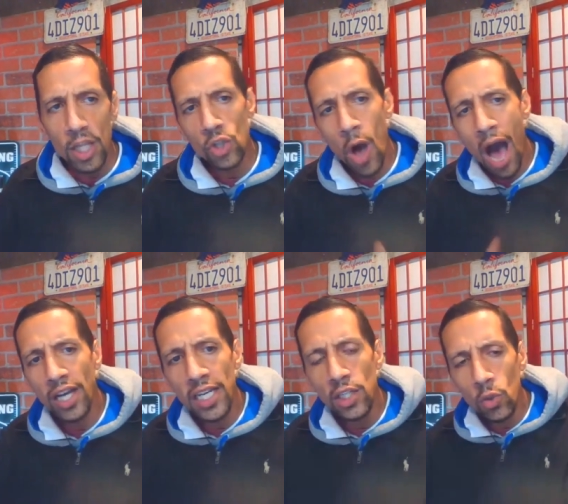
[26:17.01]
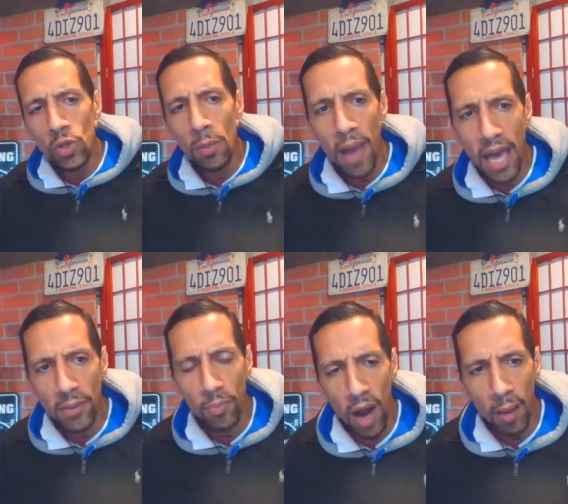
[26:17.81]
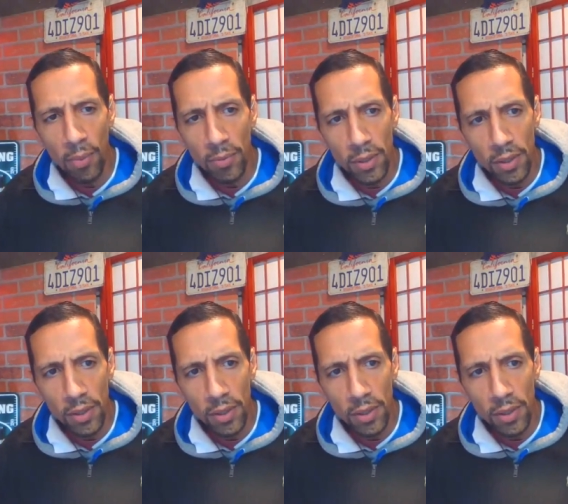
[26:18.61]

So, how can he do the math problem?